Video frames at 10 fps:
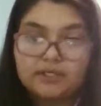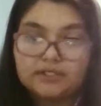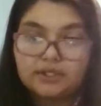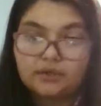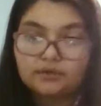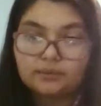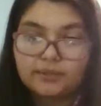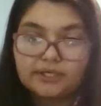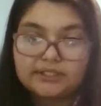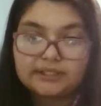to go through
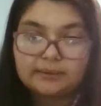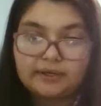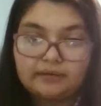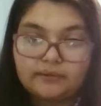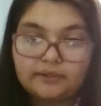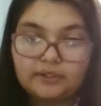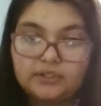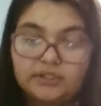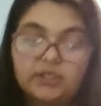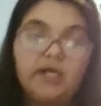because I'm halfway
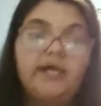across here.